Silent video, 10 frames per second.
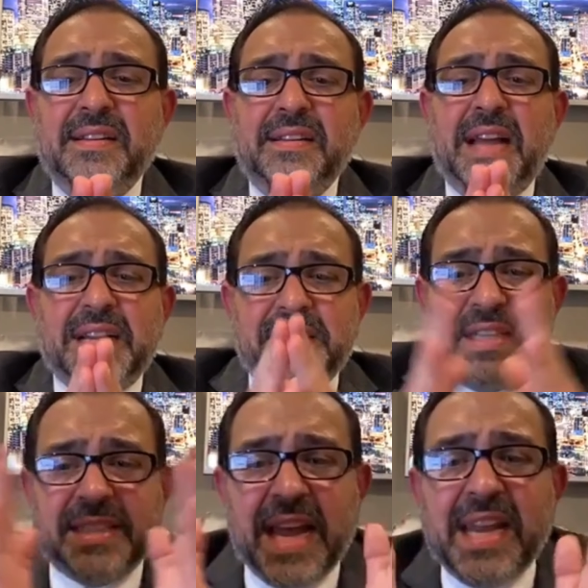Not
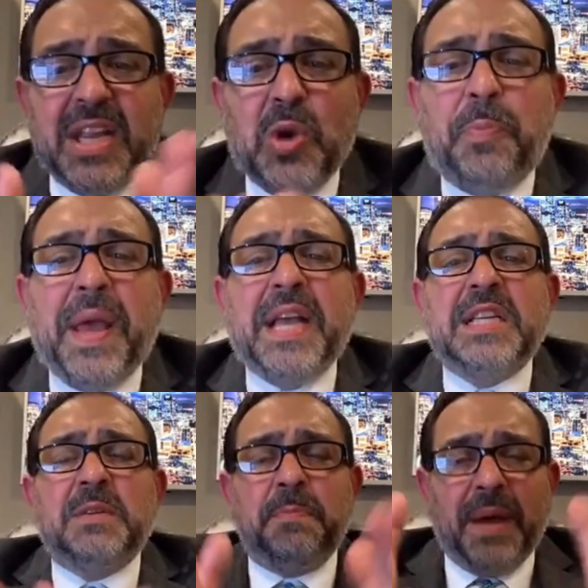just sending you
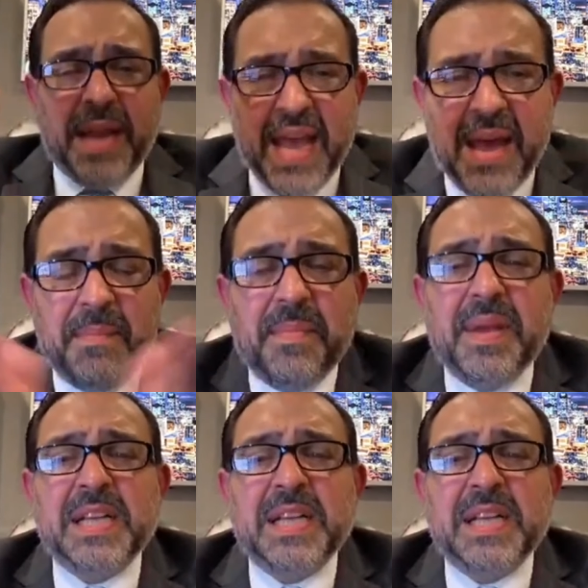peace, but him,